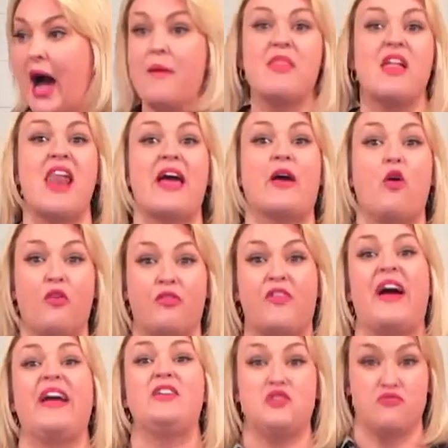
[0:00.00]
I'm the Lego
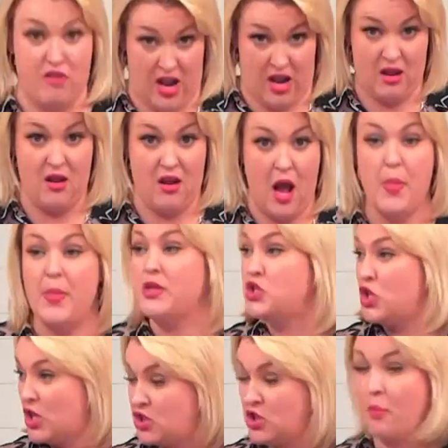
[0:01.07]
finderer and yeah. the
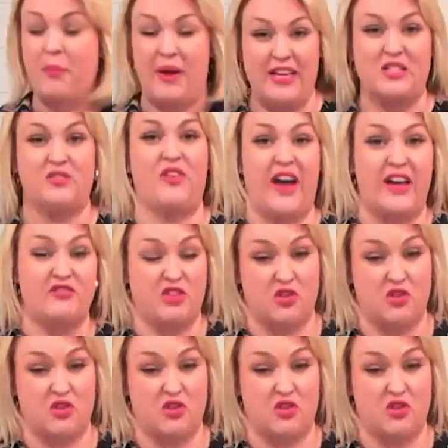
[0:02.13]
jigsaw piece finder.